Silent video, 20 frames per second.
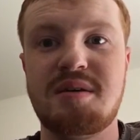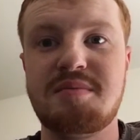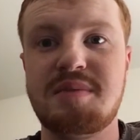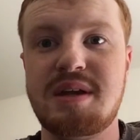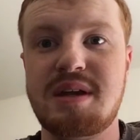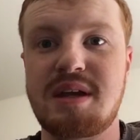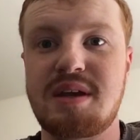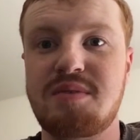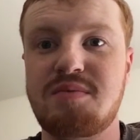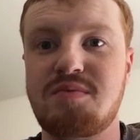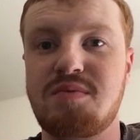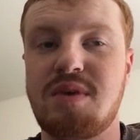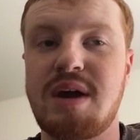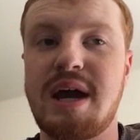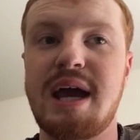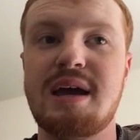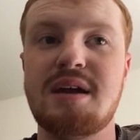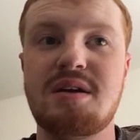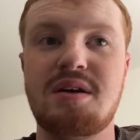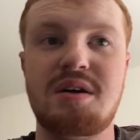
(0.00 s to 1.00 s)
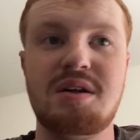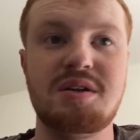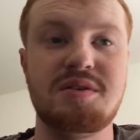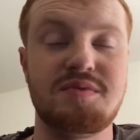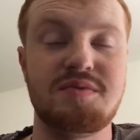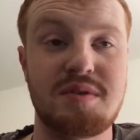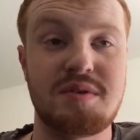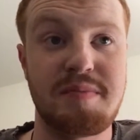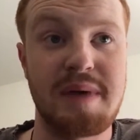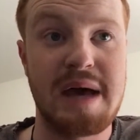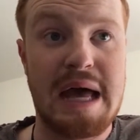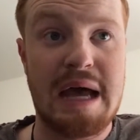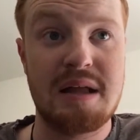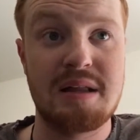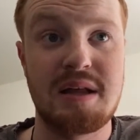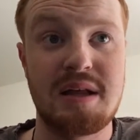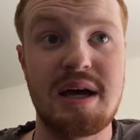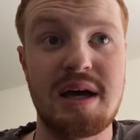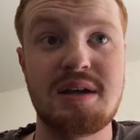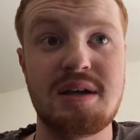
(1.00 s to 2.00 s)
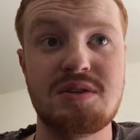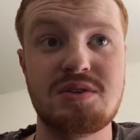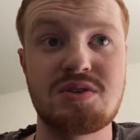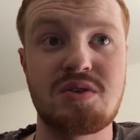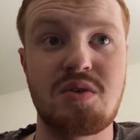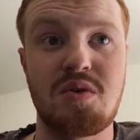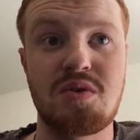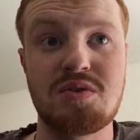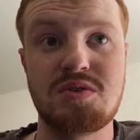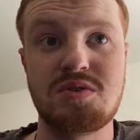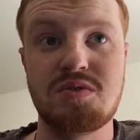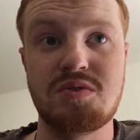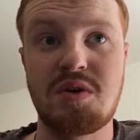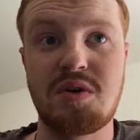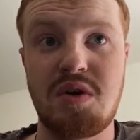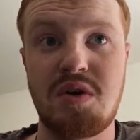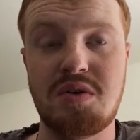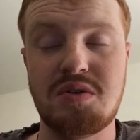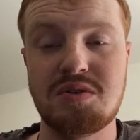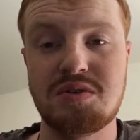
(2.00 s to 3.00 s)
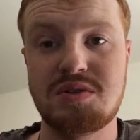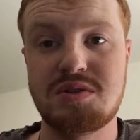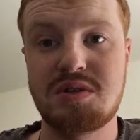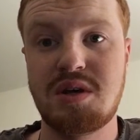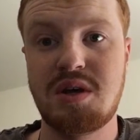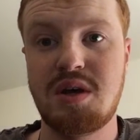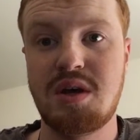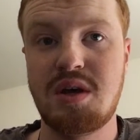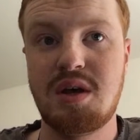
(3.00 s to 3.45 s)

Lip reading: I mean, he ran all over the back line and scored 2 goals.